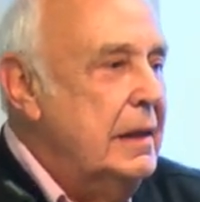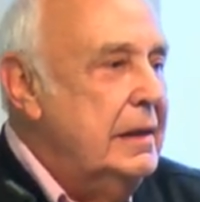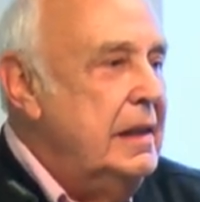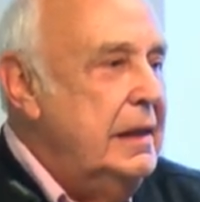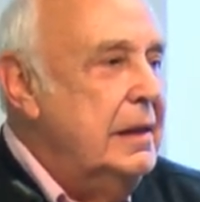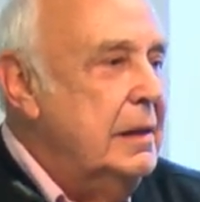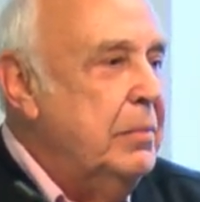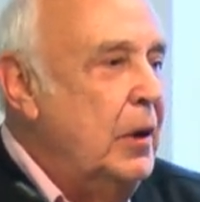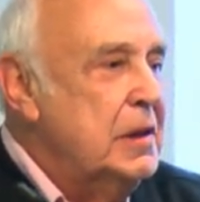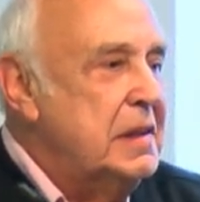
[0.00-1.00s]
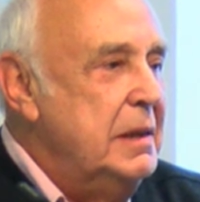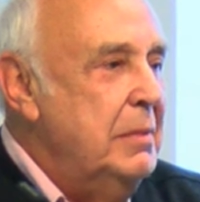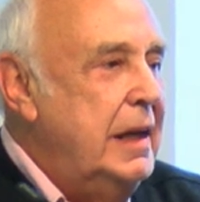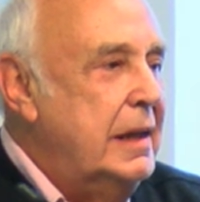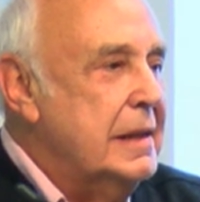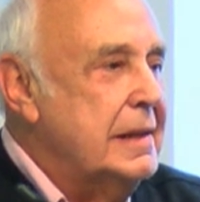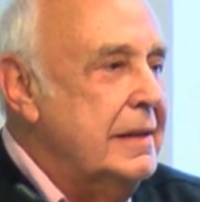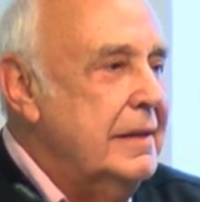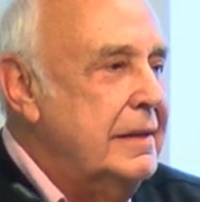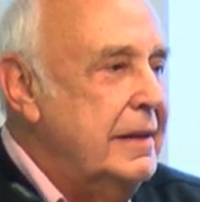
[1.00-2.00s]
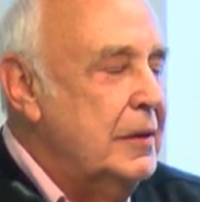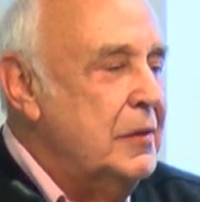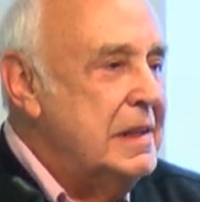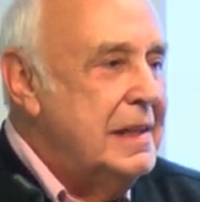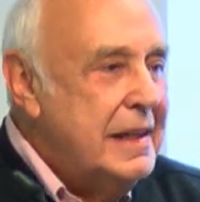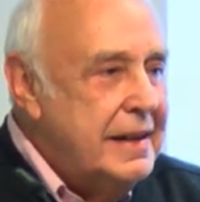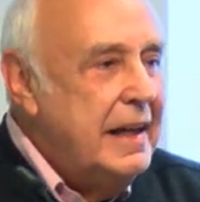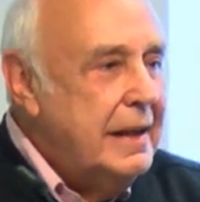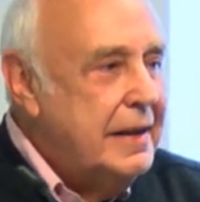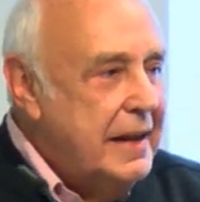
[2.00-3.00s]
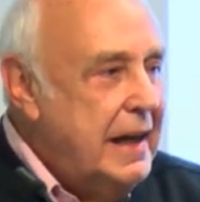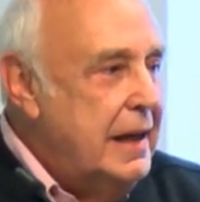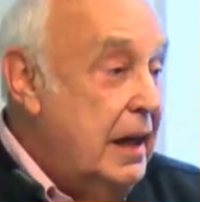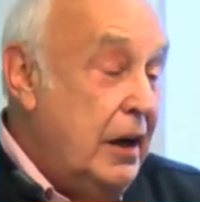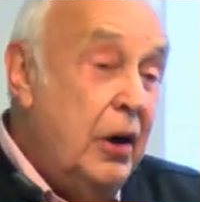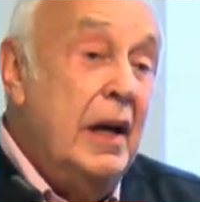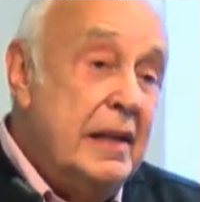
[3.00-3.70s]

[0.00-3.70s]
the policymakers and the theorists think they know.